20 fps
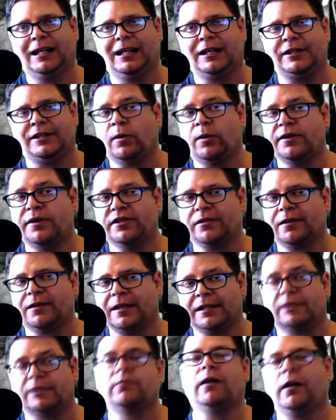Toys R
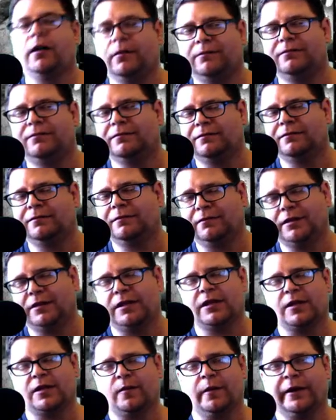Us, well,
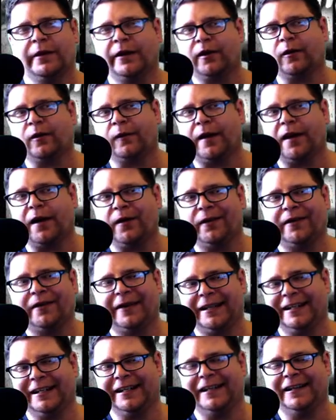when they're around, they
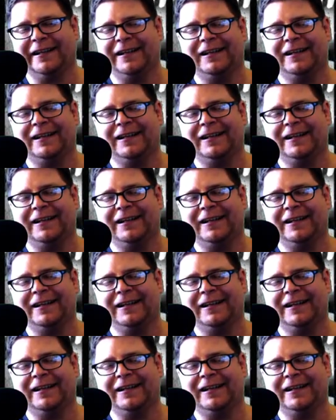did.